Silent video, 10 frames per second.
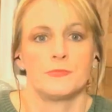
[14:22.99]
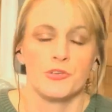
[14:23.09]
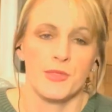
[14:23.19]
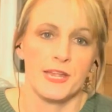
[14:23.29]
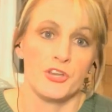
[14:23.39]

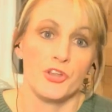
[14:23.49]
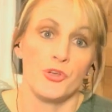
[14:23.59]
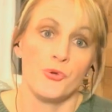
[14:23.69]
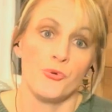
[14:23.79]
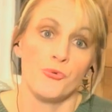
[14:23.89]
So they
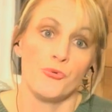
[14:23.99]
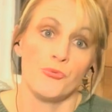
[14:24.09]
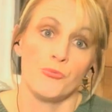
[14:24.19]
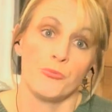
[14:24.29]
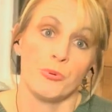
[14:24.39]
knew
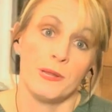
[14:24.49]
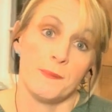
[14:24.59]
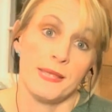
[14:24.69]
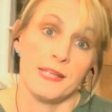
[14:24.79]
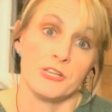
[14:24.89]
pretty
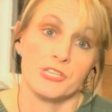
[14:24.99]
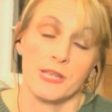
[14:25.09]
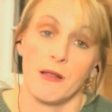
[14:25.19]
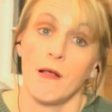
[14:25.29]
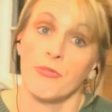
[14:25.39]
much
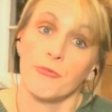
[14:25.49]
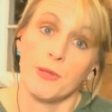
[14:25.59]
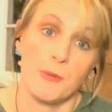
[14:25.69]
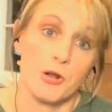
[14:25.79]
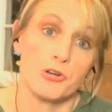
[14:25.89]
that all
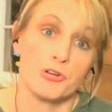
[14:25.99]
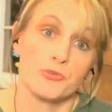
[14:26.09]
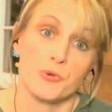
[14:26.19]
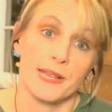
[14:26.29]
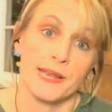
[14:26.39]
three murders
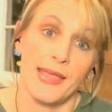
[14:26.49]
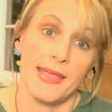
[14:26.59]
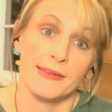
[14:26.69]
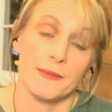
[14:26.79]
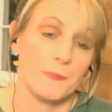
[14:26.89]
were
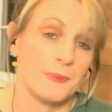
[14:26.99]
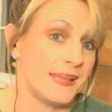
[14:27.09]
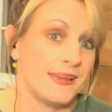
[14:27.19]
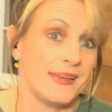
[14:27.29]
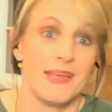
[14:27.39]
connected, but
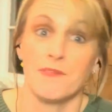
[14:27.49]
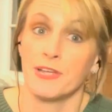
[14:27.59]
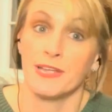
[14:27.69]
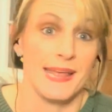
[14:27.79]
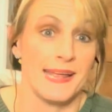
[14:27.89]
they never
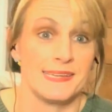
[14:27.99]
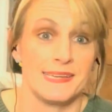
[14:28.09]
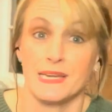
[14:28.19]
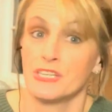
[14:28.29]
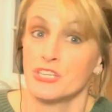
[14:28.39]

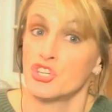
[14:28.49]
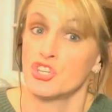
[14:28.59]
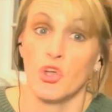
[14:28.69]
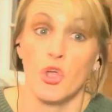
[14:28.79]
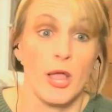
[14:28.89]
connected it to
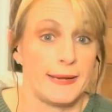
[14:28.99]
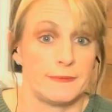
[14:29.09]
John.